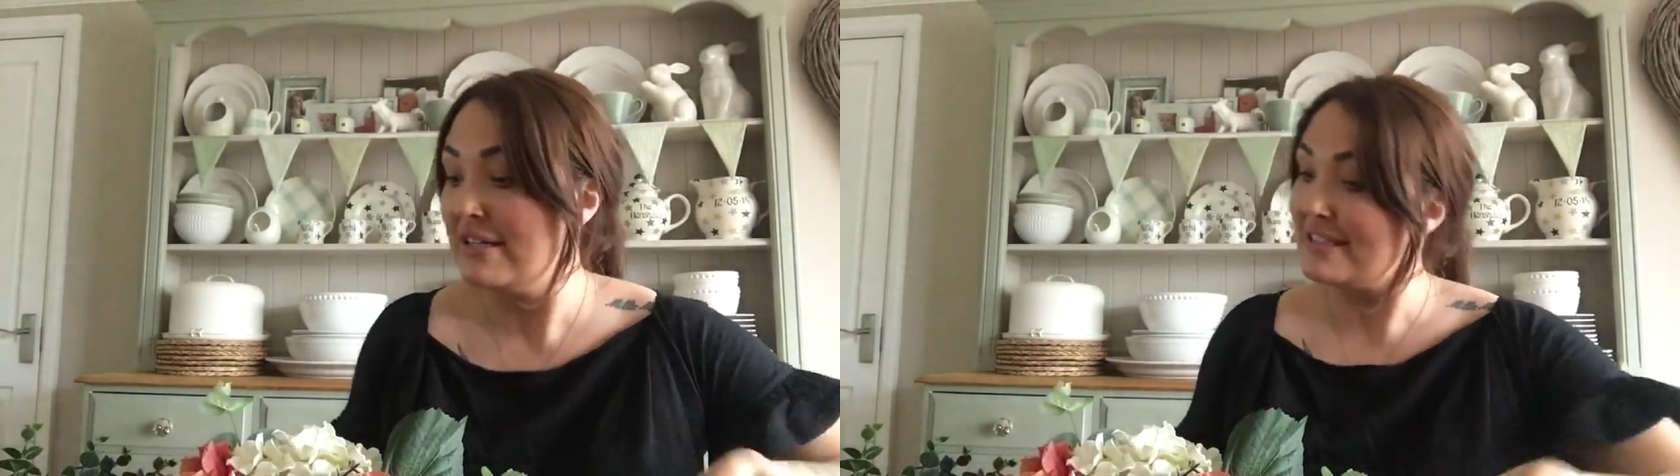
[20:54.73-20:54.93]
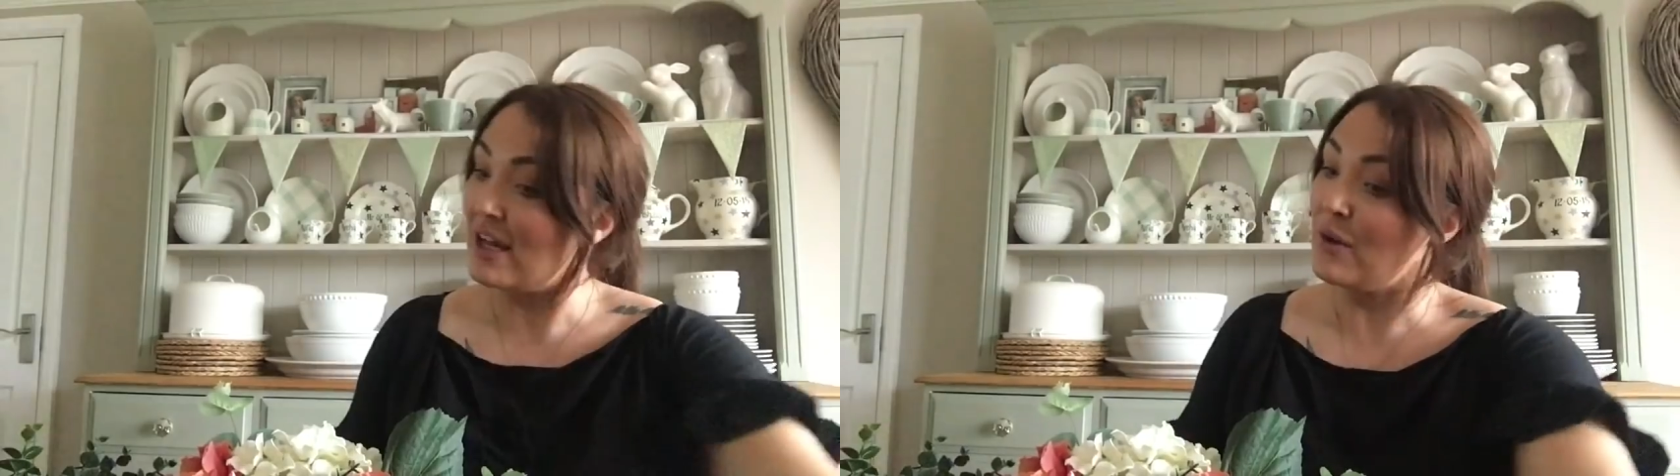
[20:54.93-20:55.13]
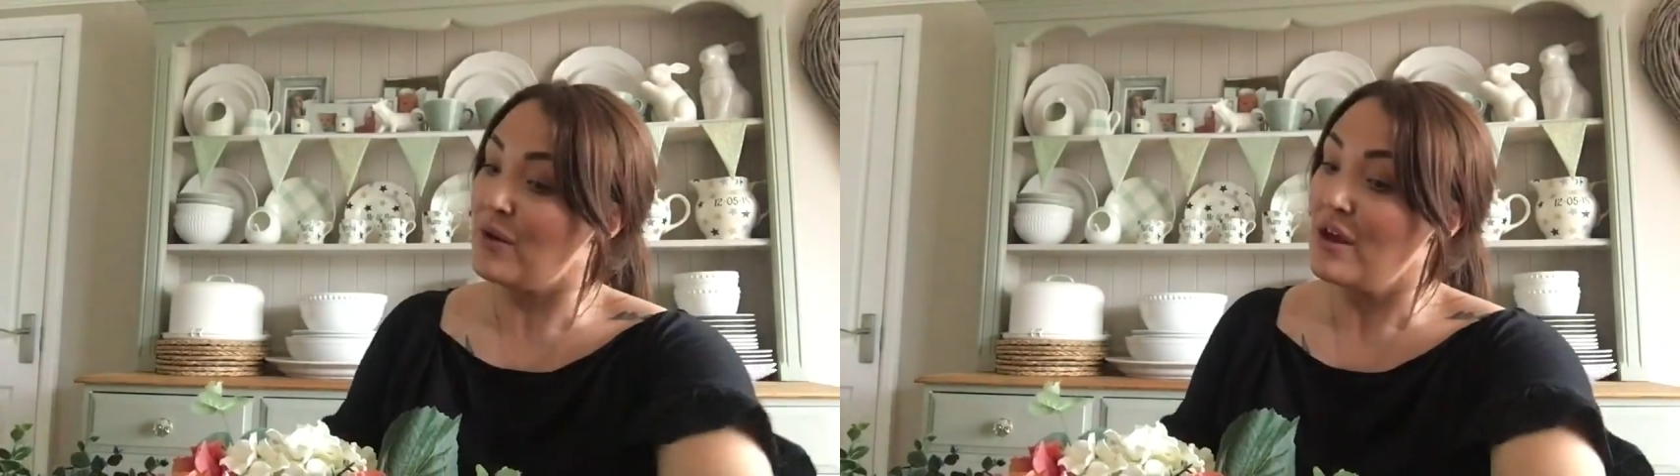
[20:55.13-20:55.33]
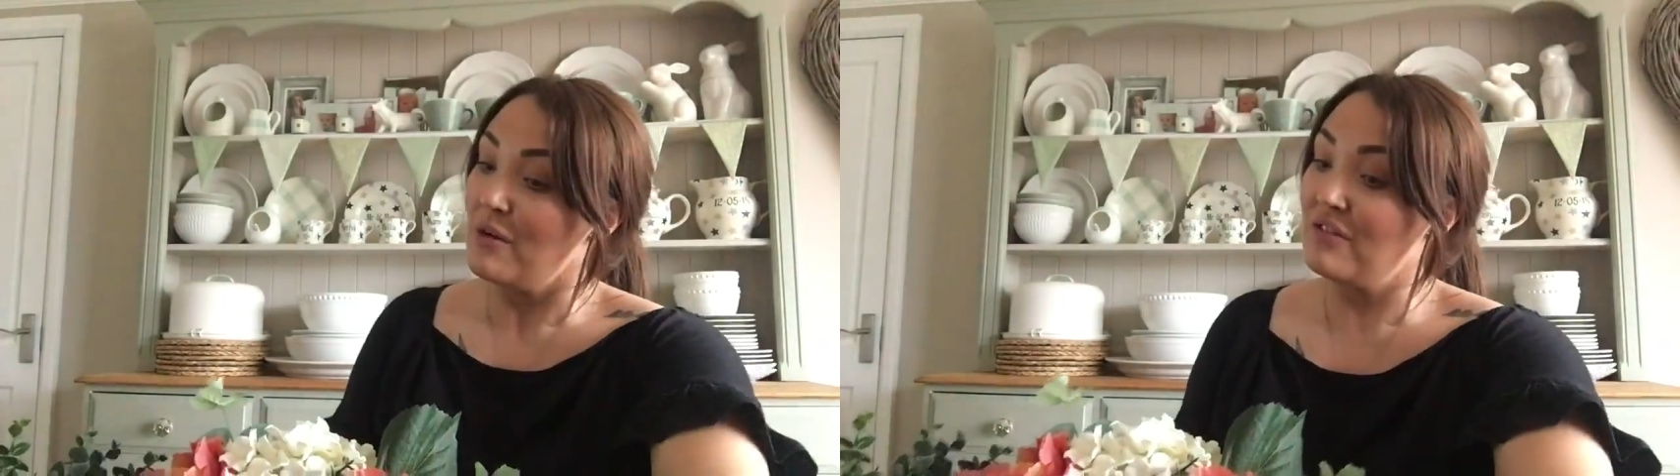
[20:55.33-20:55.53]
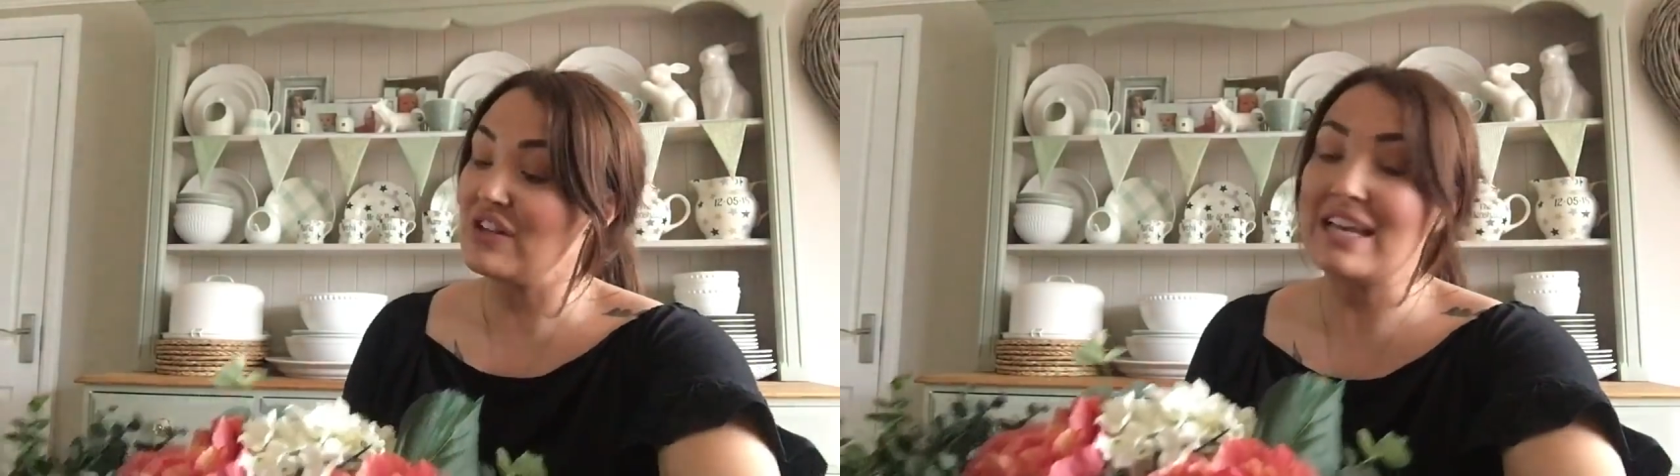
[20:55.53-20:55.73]
So
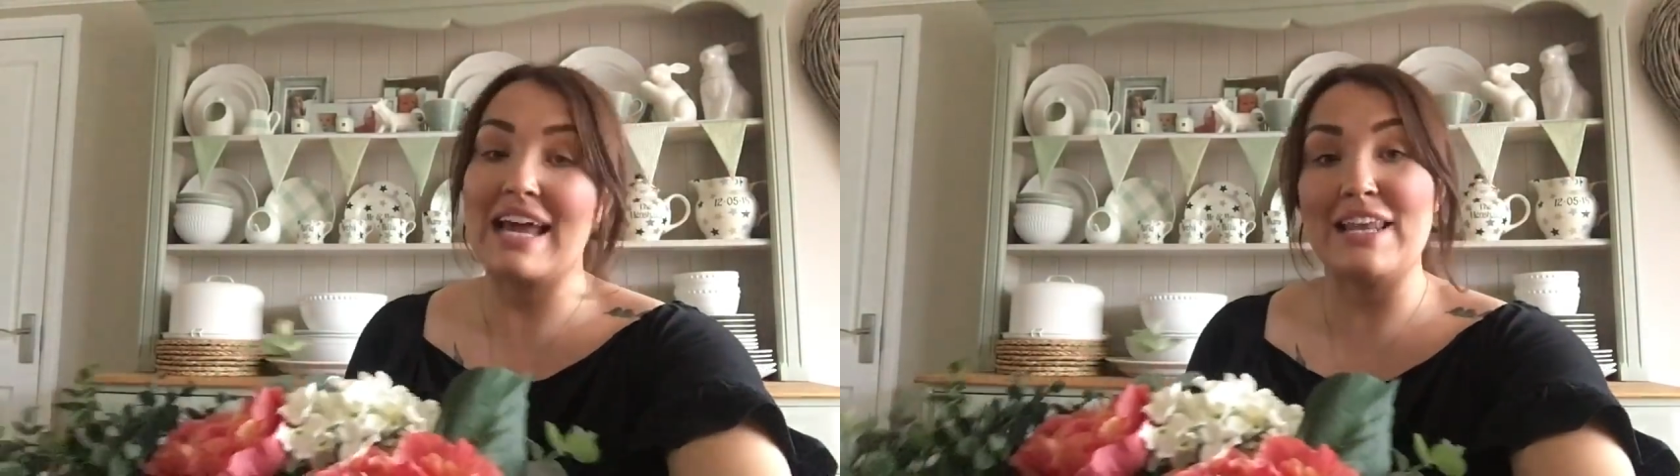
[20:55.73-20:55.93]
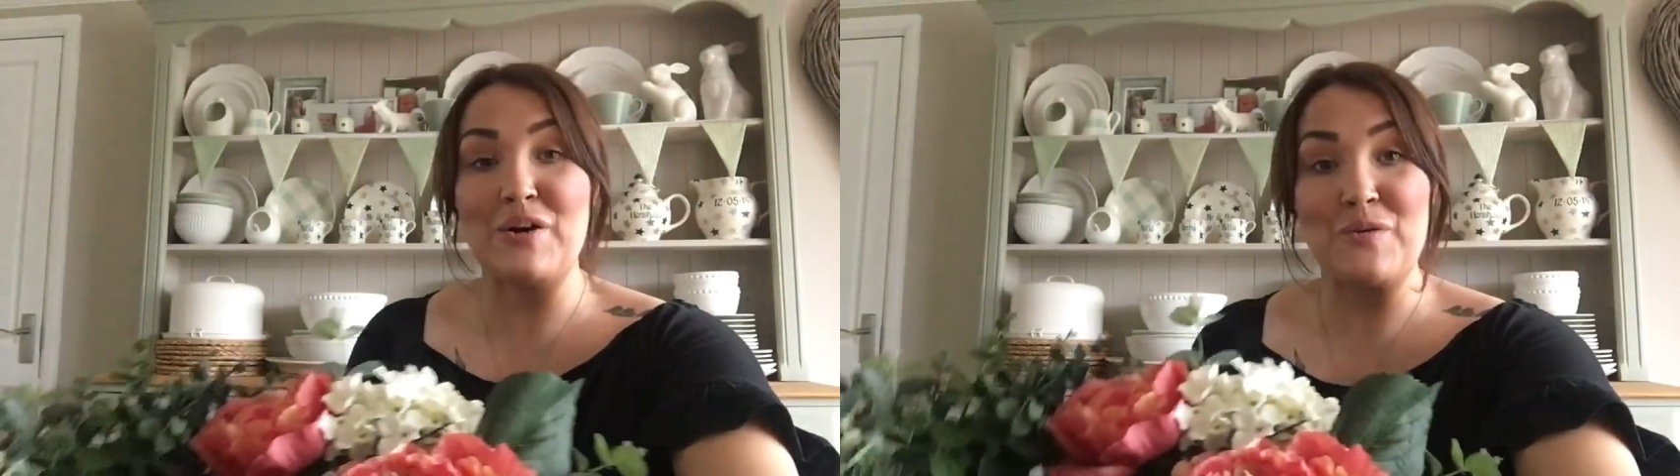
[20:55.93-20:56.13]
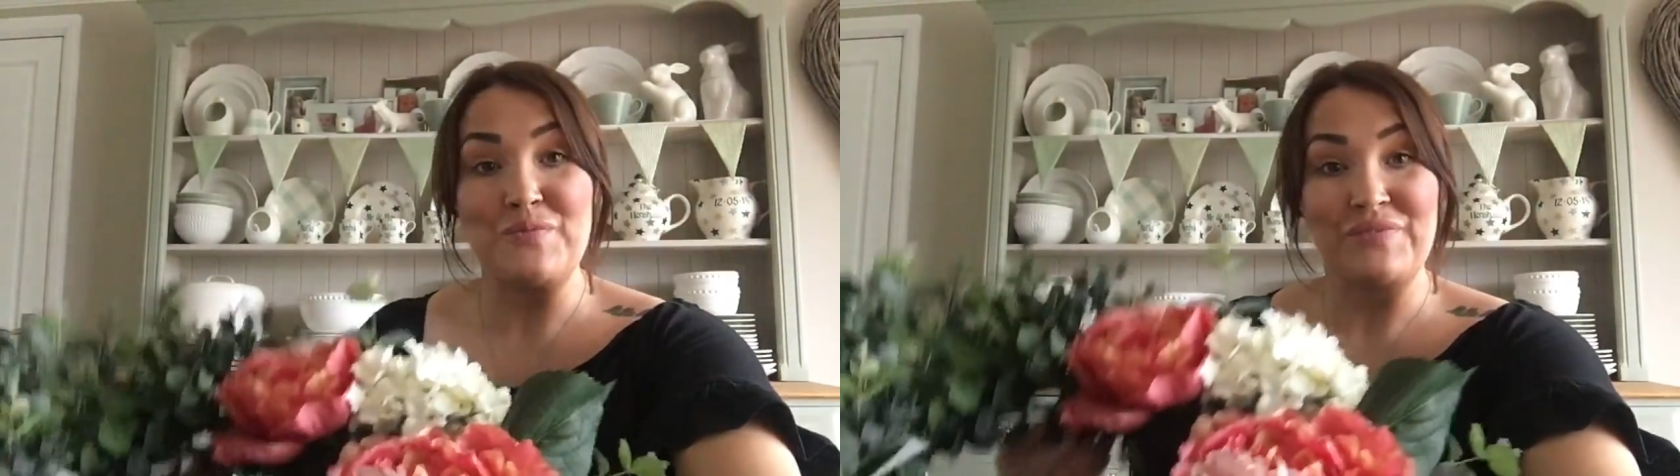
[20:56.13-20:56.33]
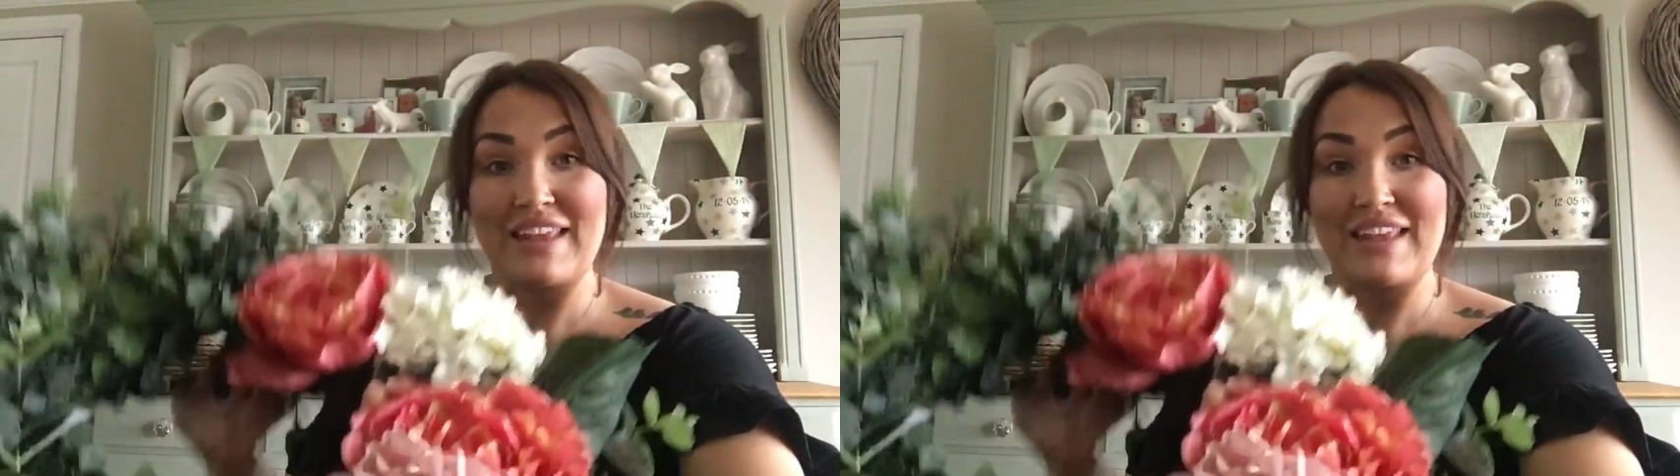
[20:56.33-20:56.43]
we've done our little